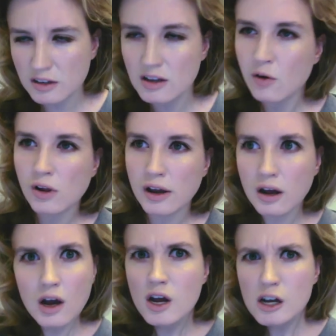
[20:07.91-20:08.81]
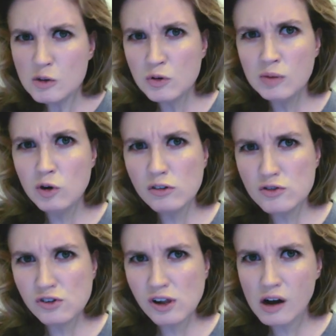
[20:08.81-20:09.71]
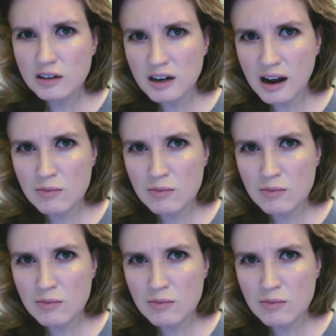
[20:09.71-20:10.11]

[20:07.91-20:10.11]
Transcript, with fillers: They were like, he's been in movies for a long time.